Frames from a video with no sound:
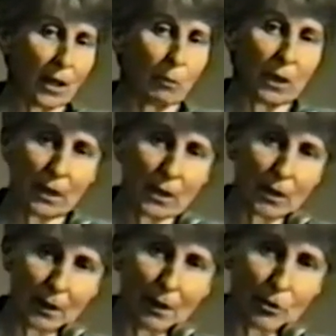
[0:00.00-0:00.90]
But it is a
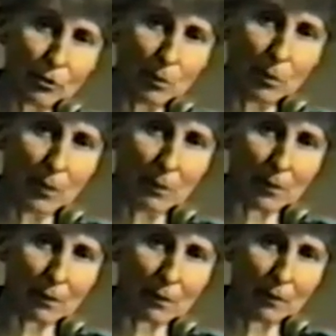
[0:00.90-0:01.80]
large group of people.
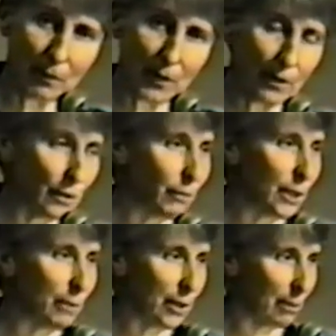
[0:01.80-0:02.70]
15 to 20
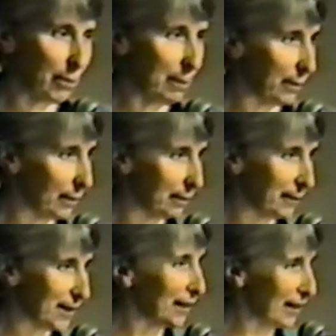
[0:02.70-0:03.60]
million people
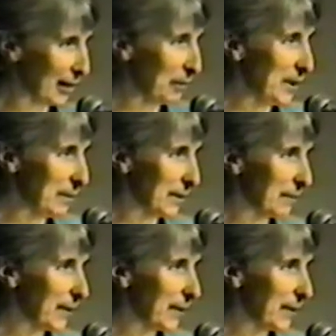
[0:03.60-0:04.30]
is a lot of people.